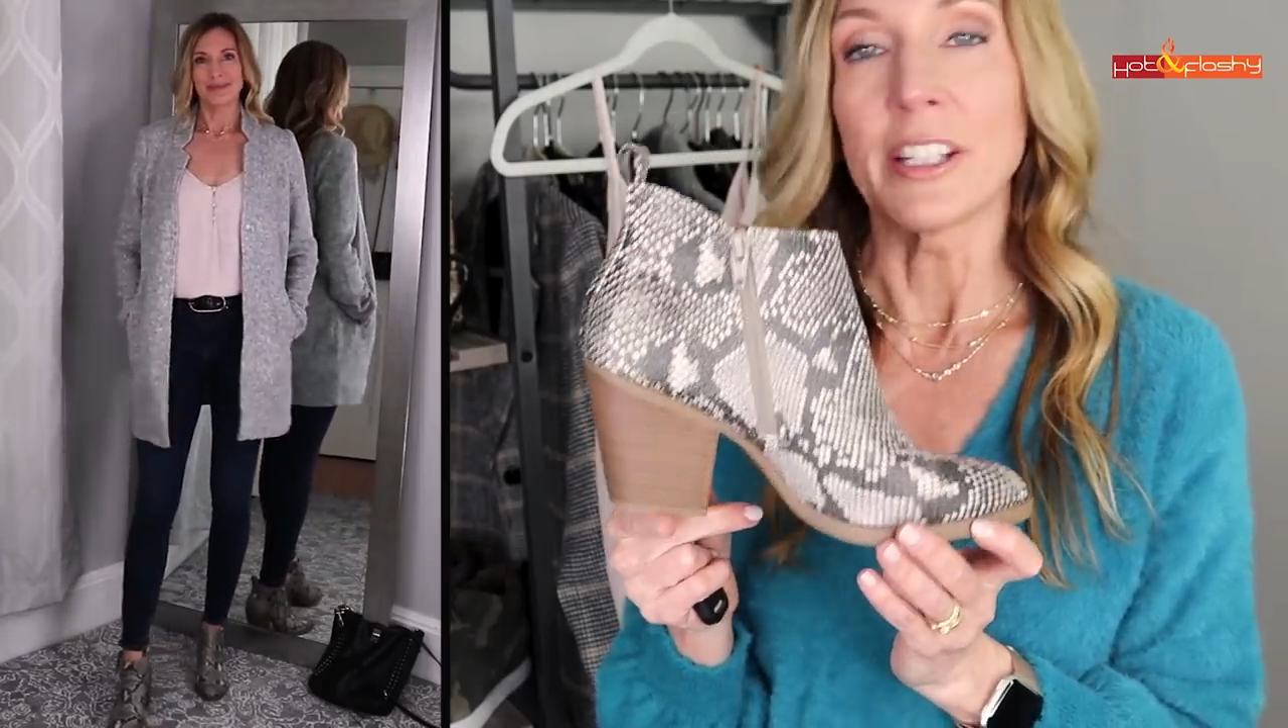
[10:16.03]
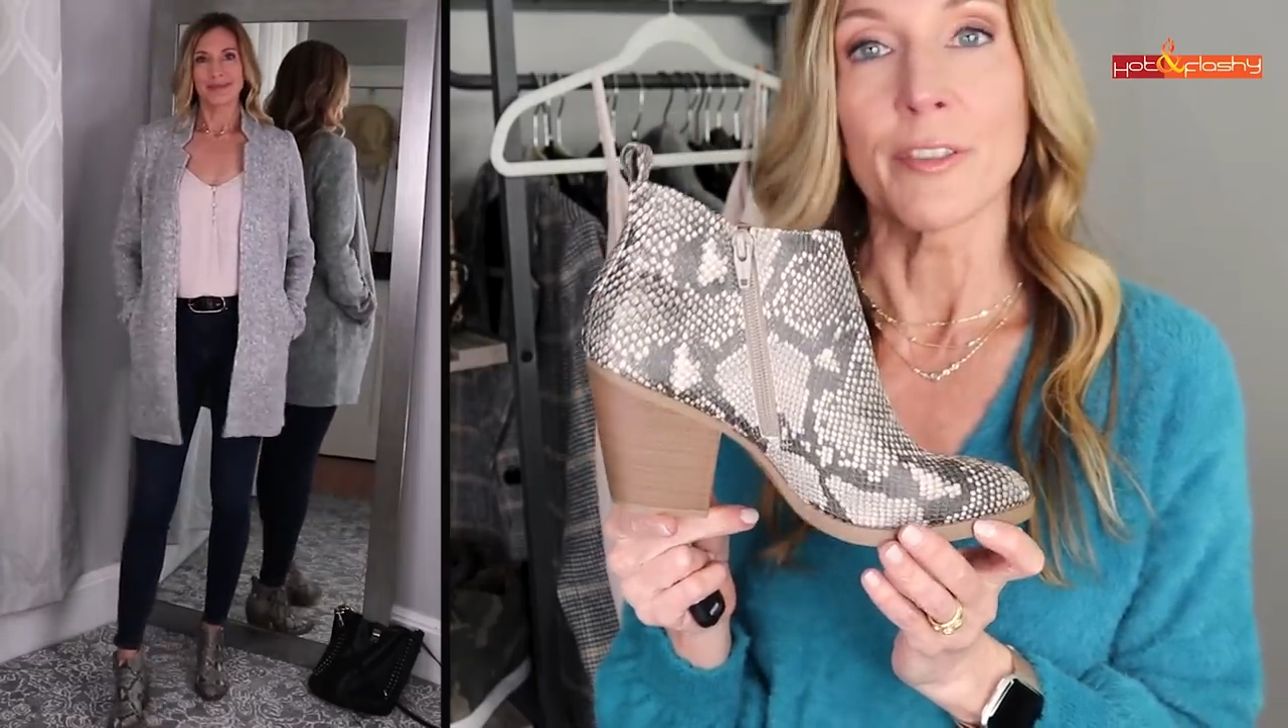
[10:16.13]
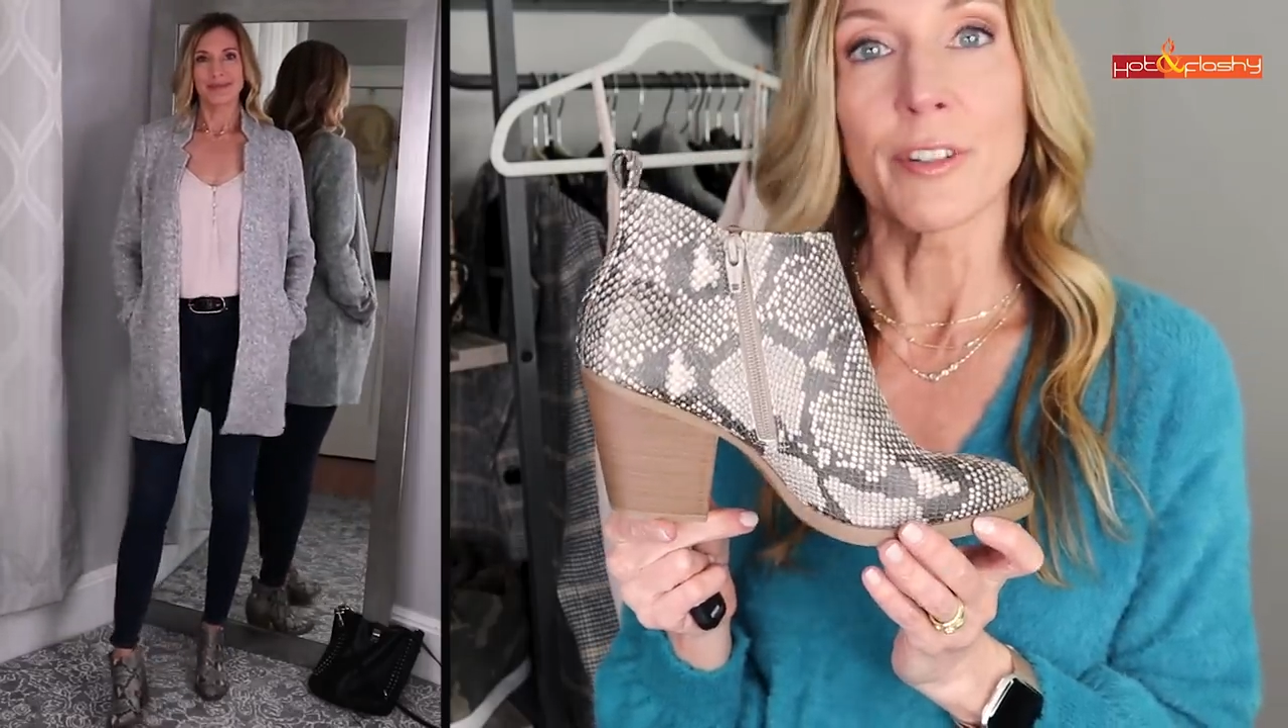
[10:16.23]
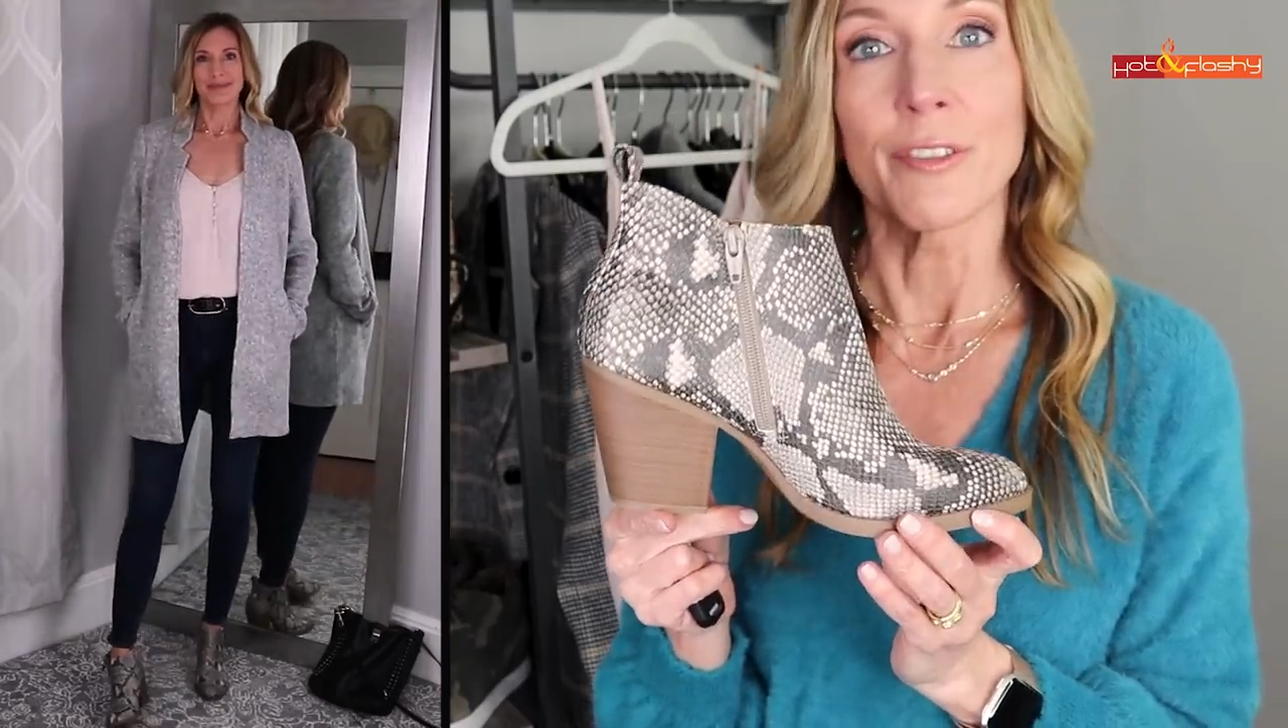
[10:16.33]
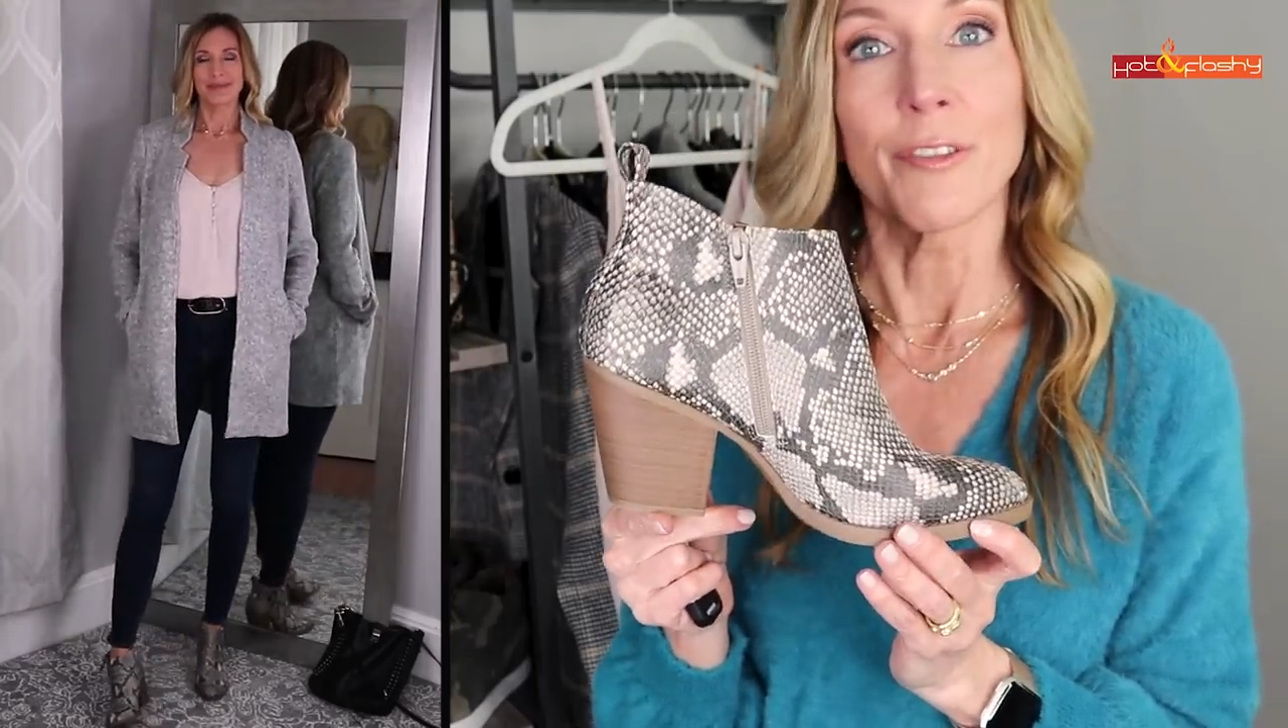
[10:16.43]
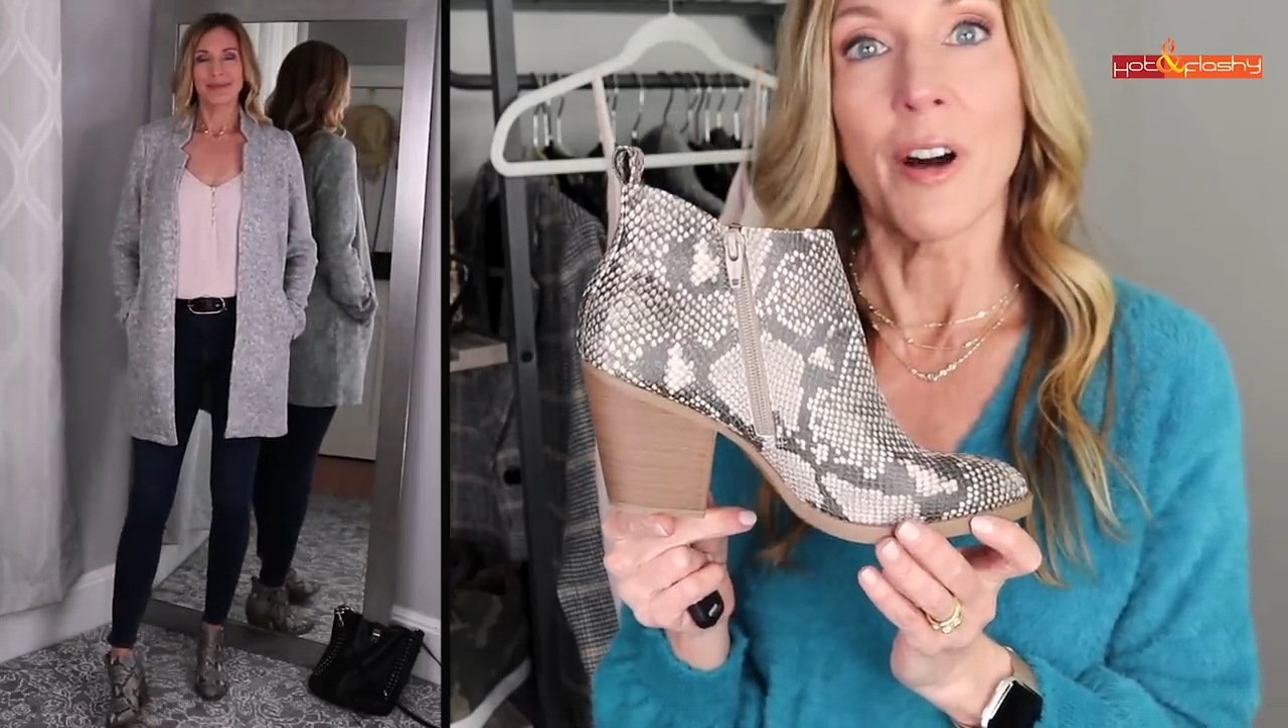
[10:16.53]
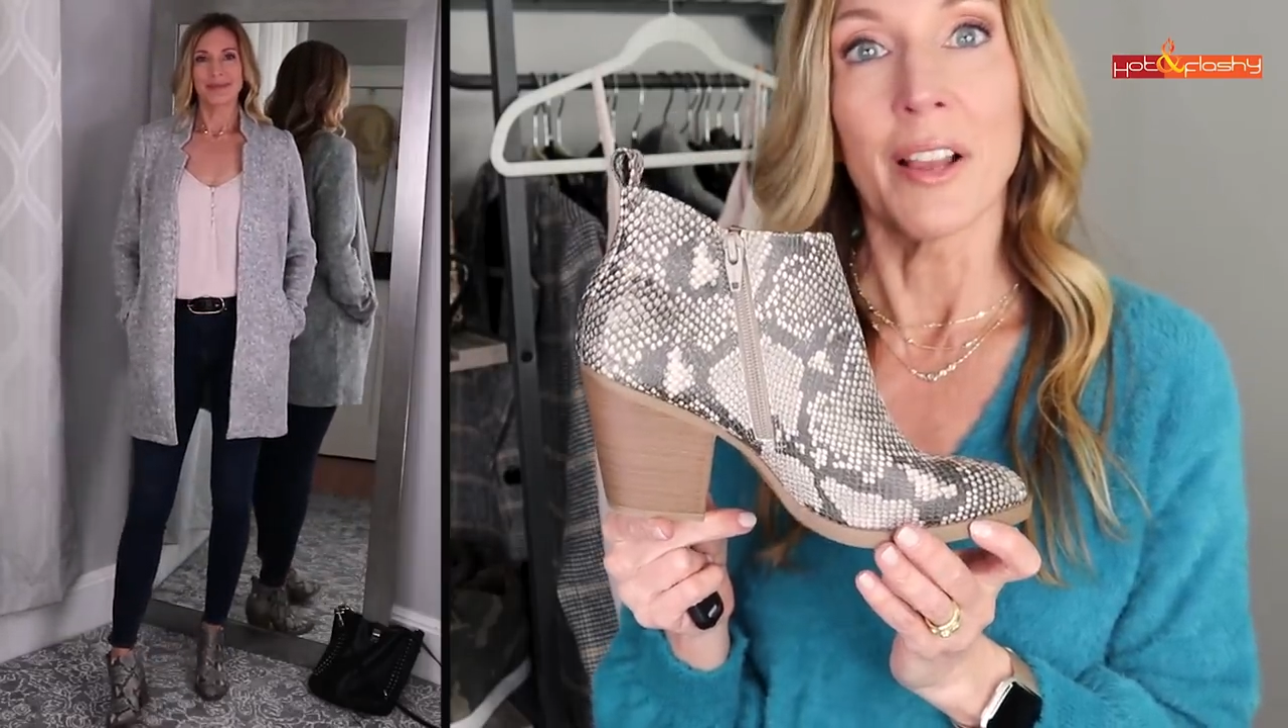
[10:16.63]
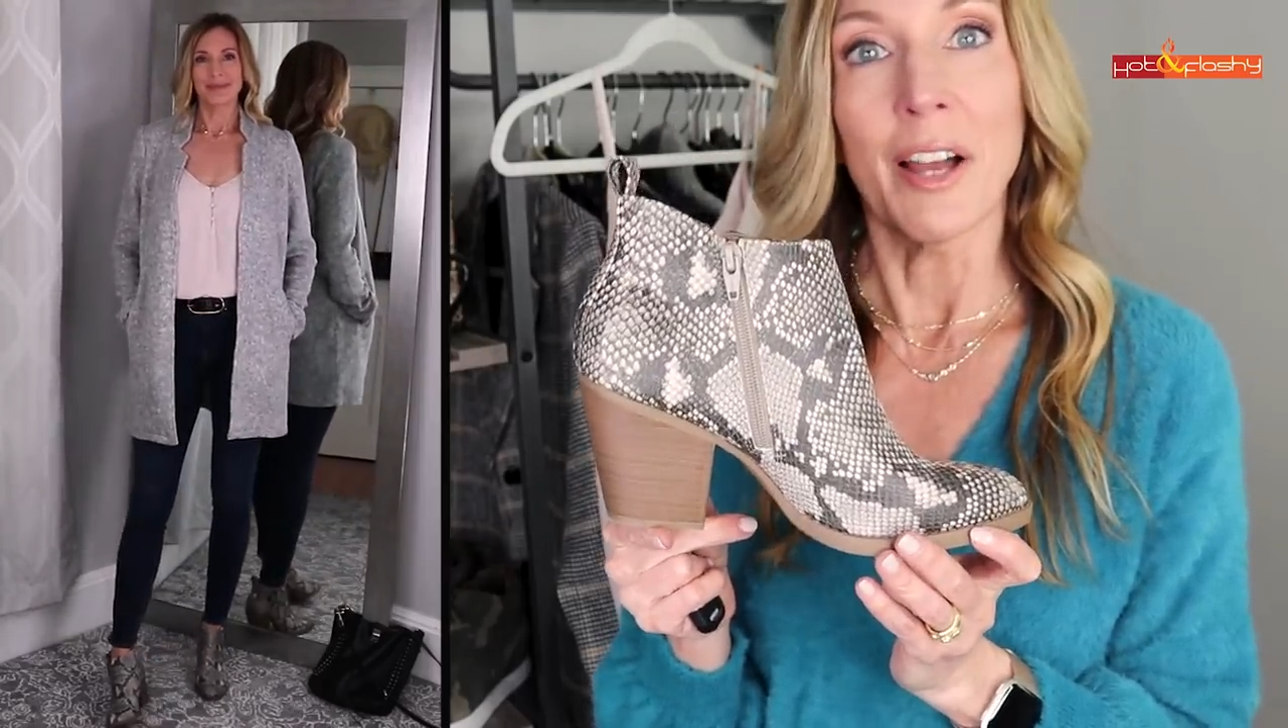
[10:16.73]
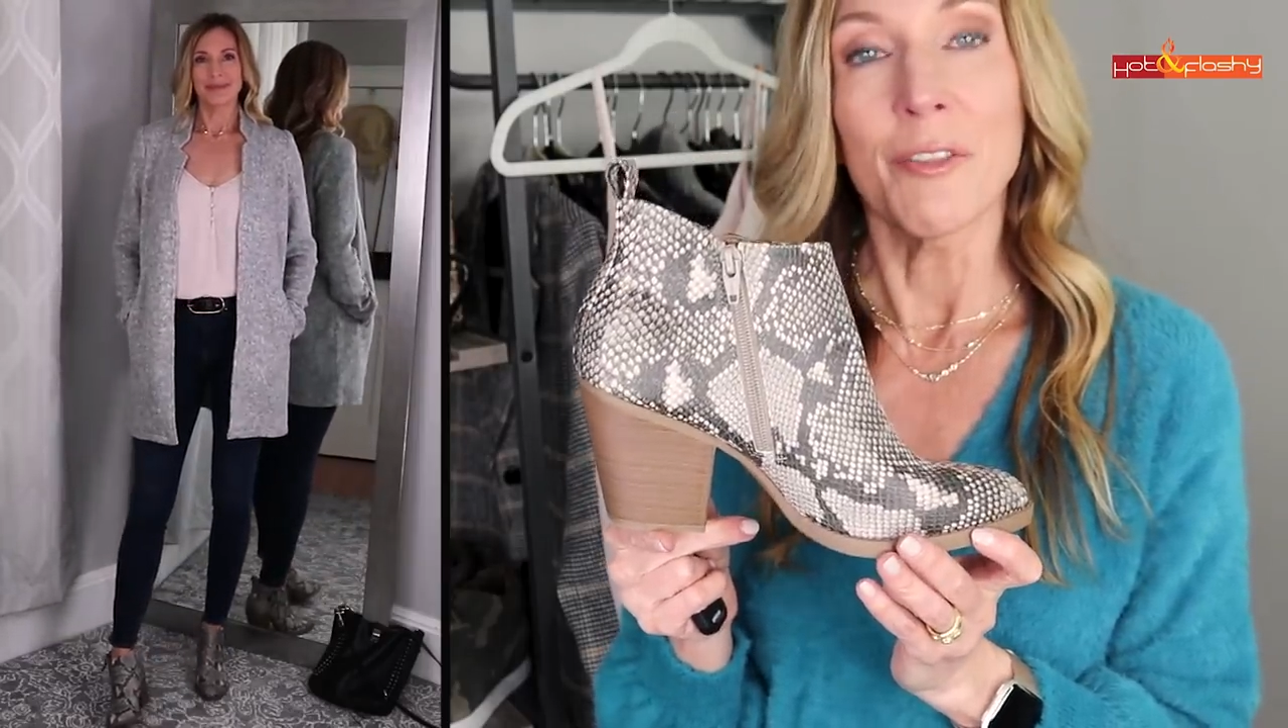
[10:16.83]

different fall